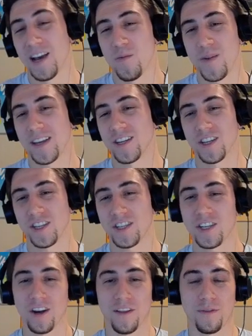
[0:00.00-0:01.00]
we can just
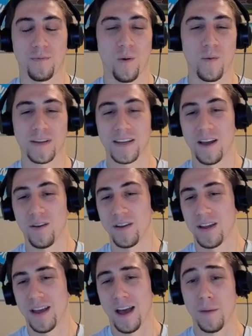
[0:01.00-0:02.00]
start throwing down
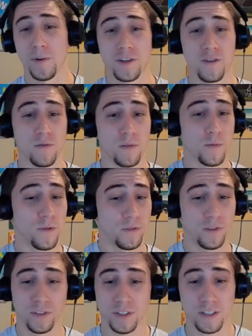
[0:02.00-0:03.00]
a bunch of
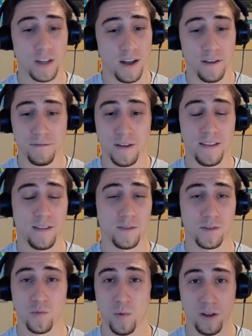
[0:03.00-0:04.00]
removal stuff,
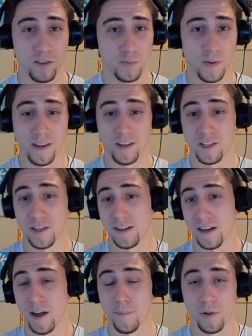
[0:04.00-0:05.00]
as well as playing just like
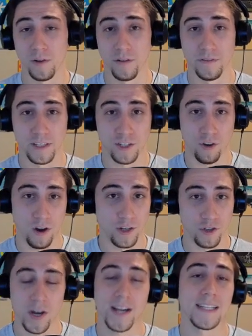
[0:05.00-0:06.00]
a couple of these strong
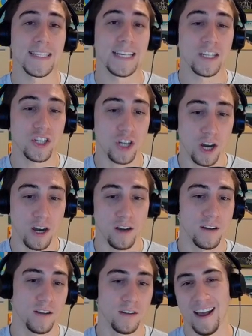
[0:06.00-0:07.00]
dragons each turn.